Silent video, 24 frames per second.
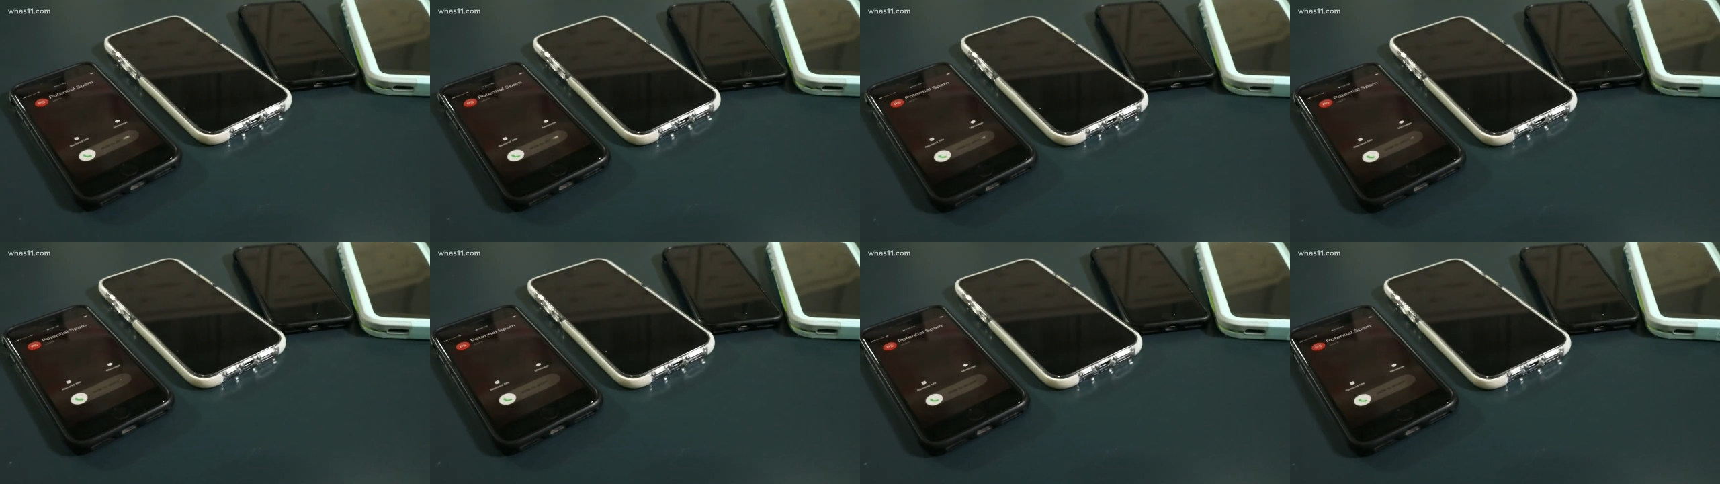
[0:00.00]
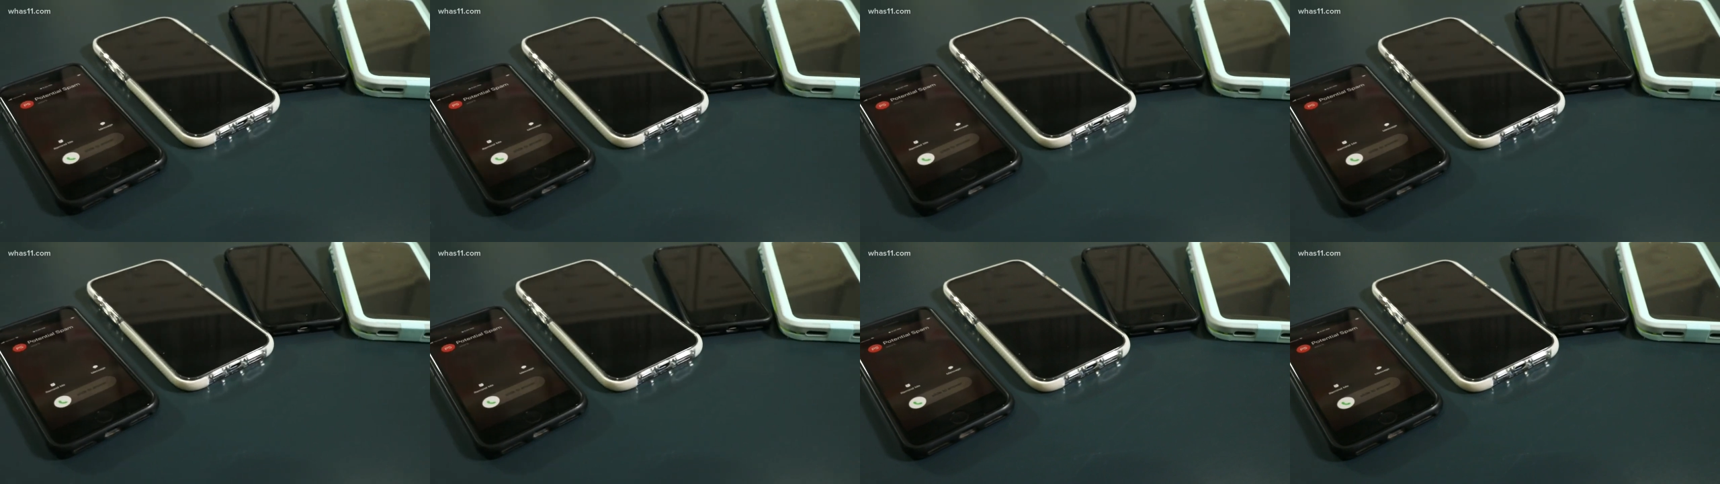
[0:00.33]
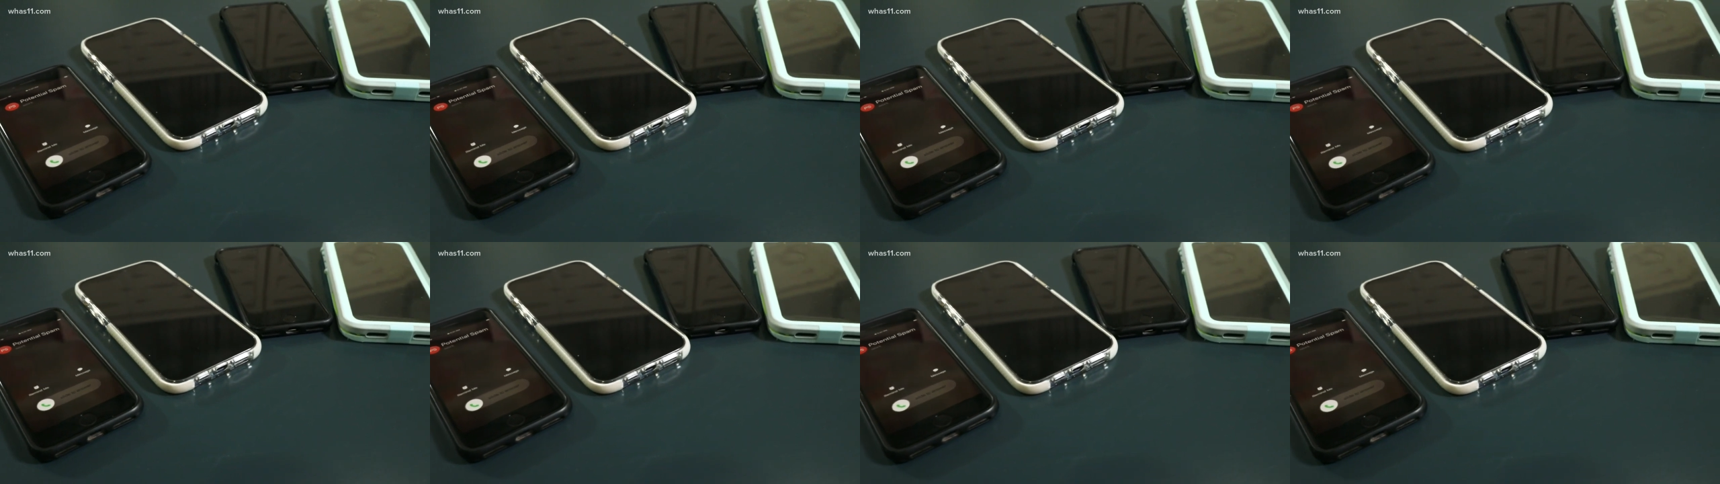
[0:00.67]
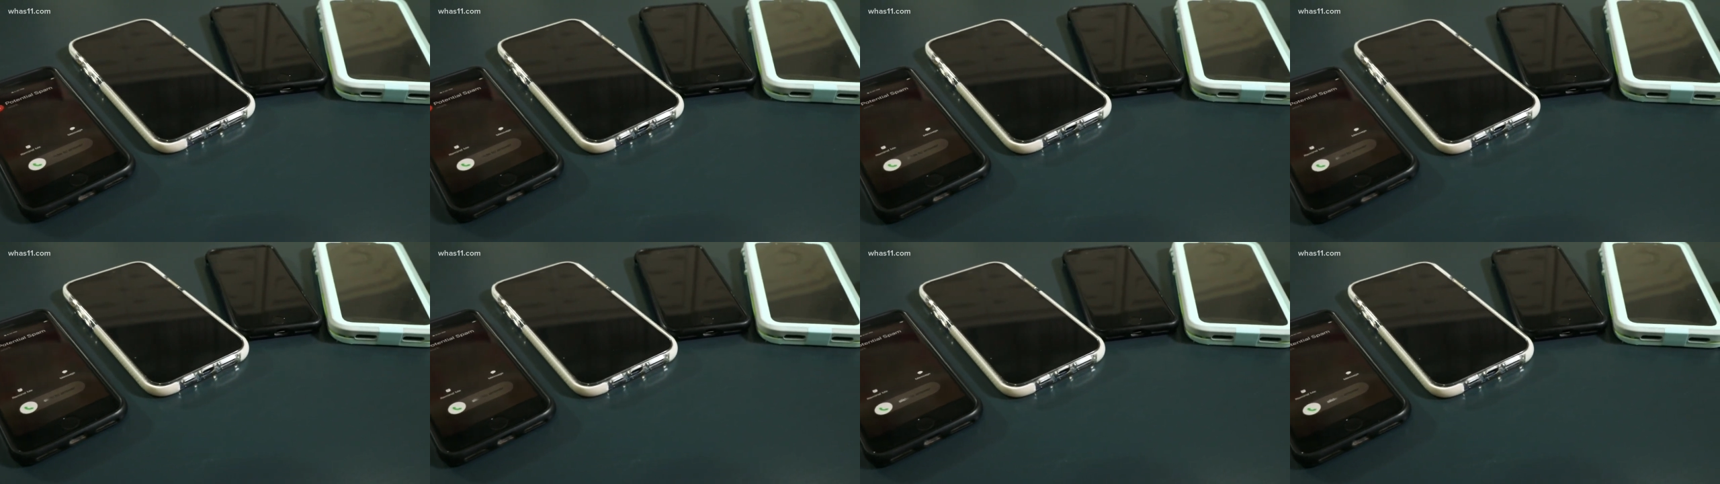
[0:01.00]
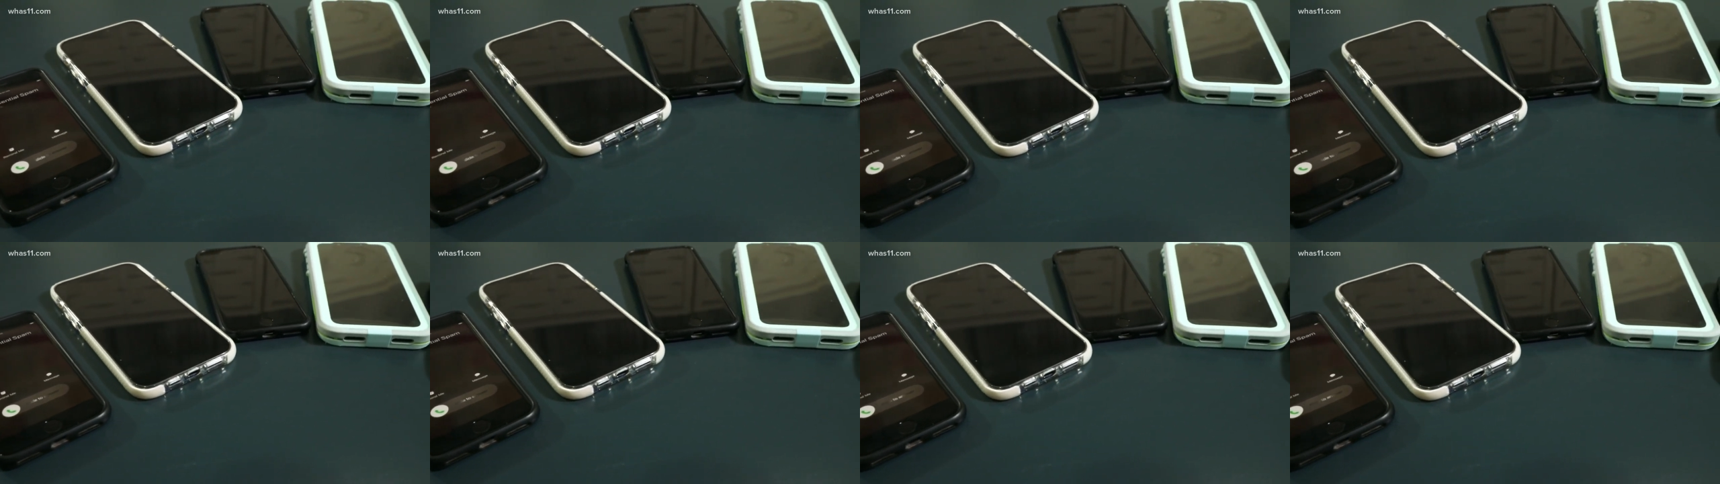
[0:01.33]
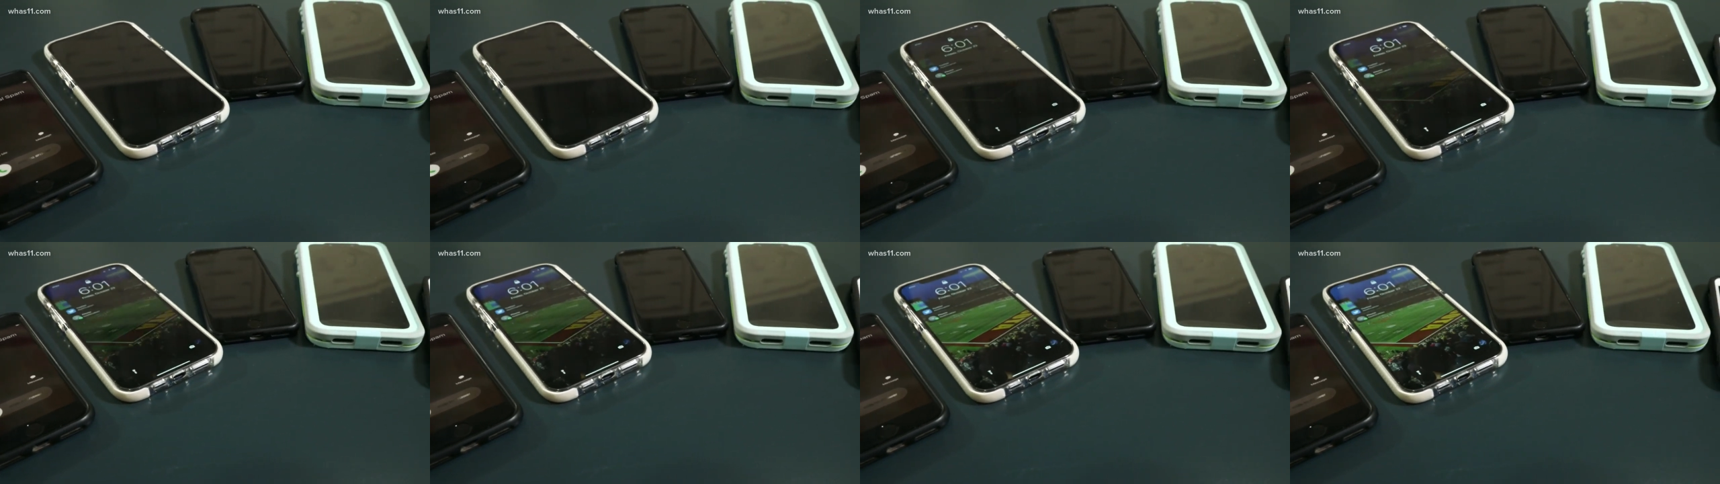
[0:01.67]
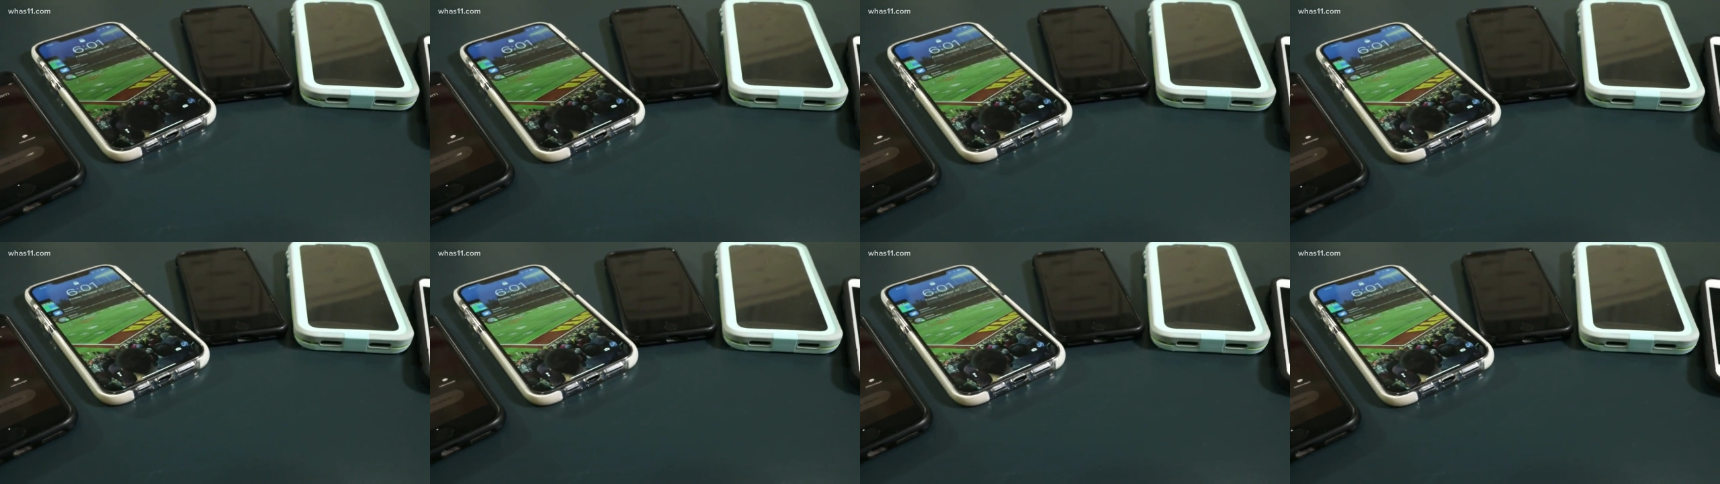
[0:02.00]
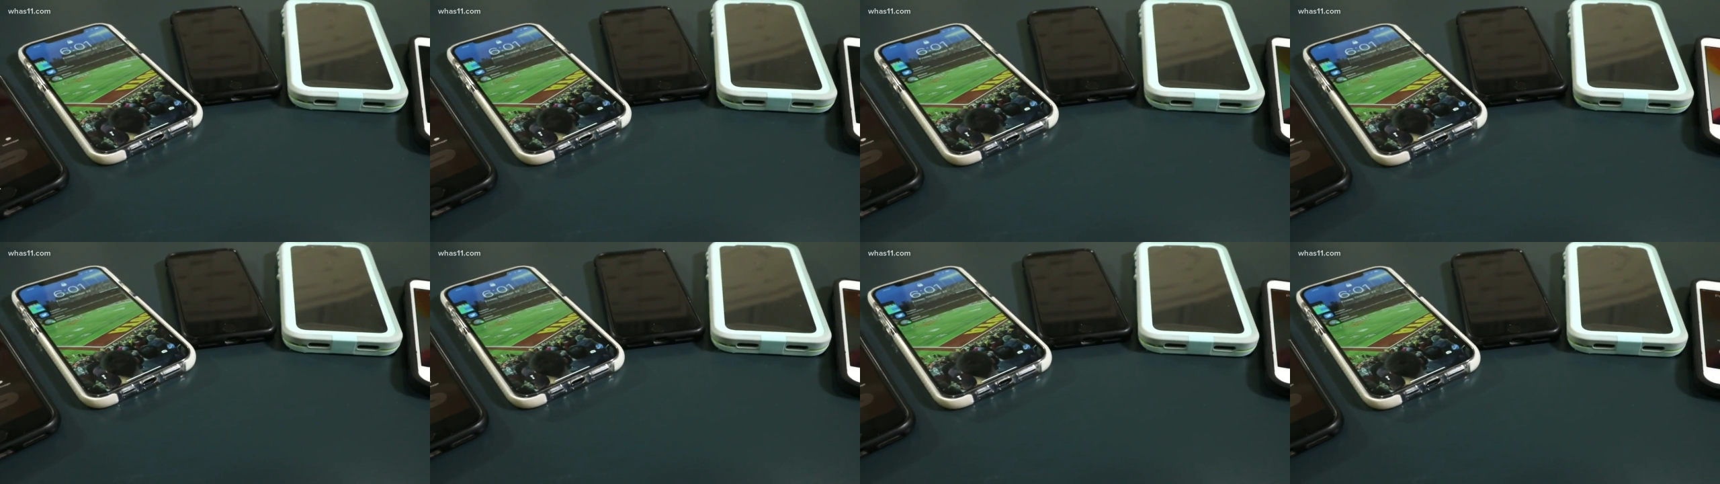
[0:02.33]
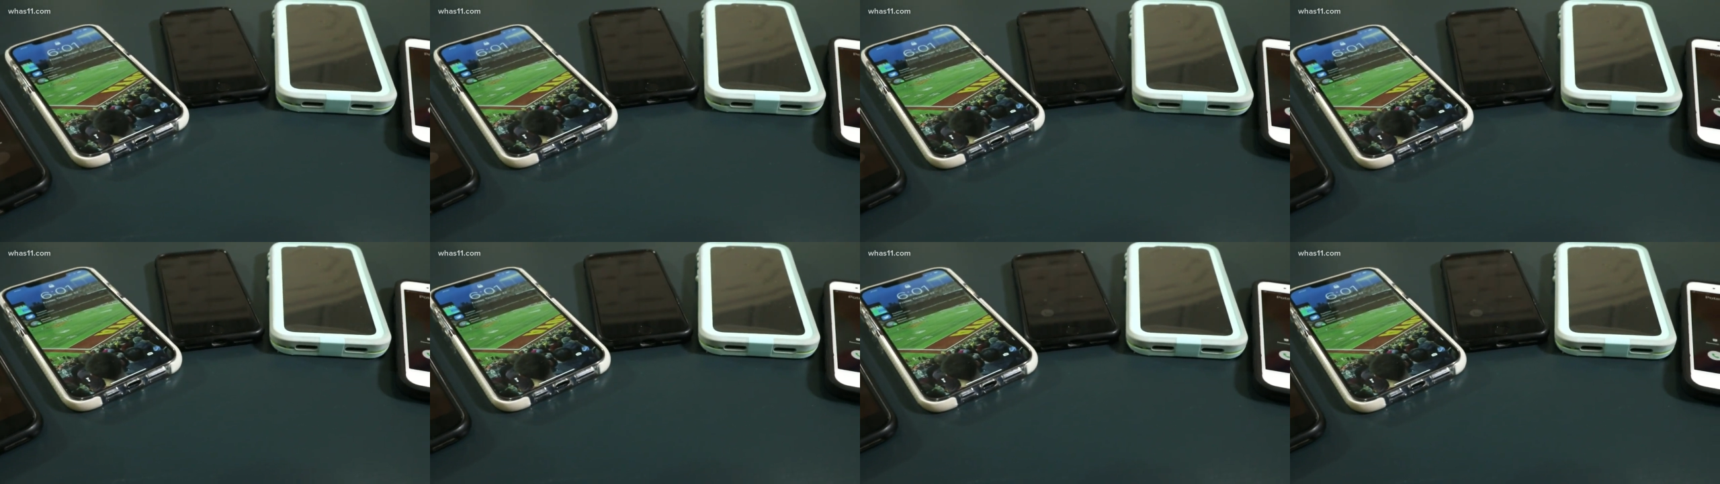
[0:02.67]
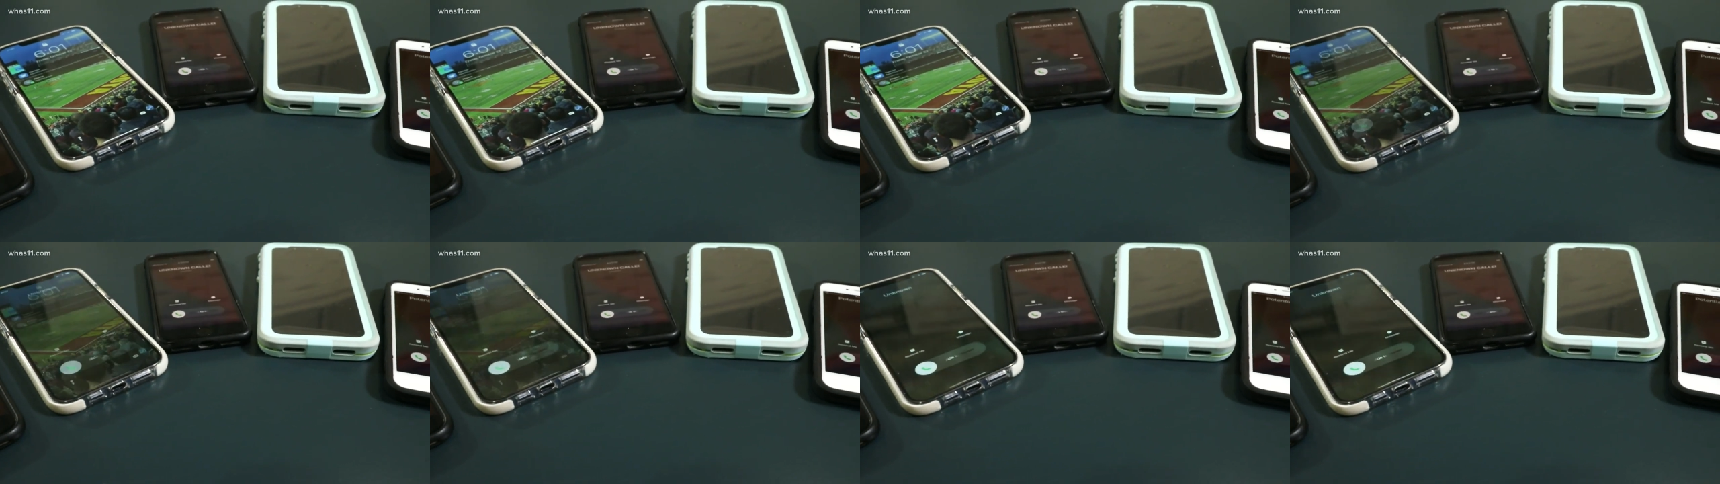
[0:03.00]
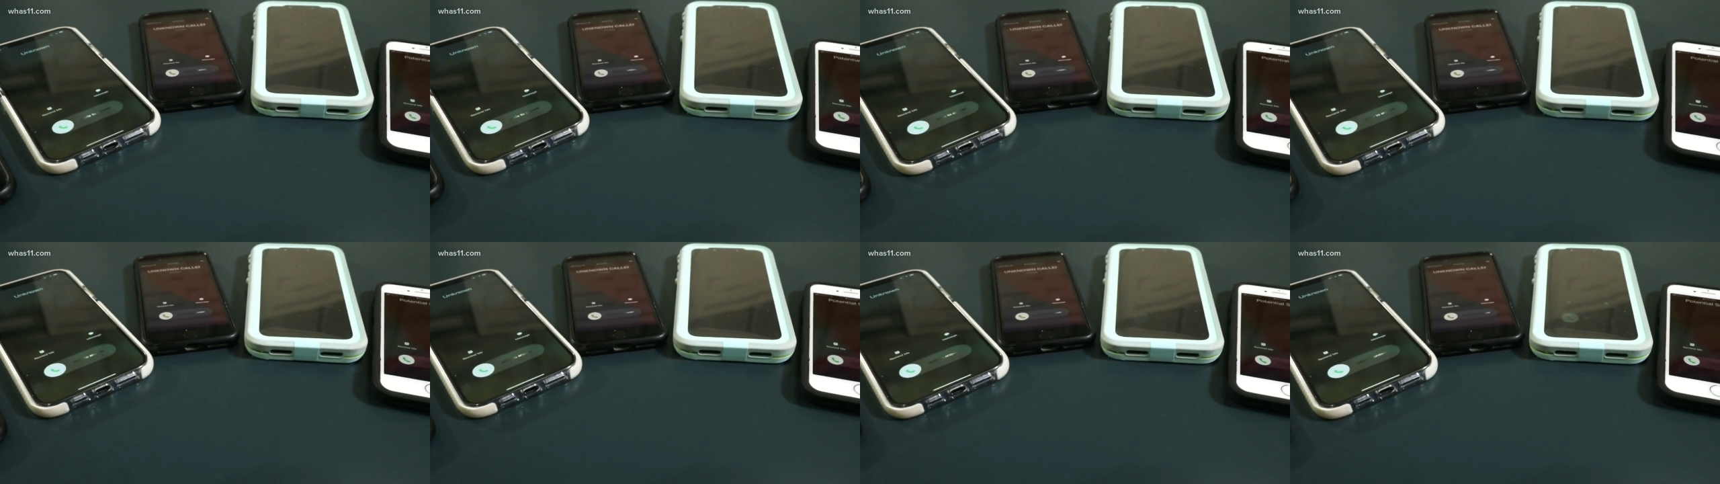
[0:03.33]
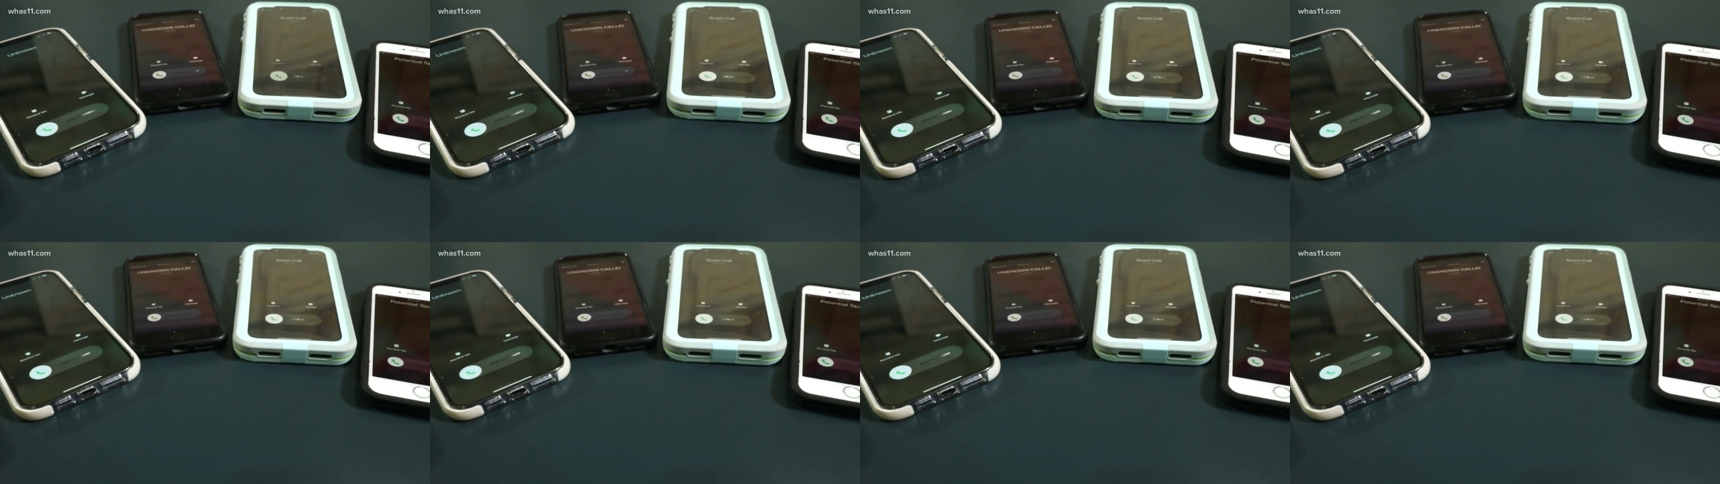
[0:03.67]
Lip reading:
No face is visible, so there are no lips to read.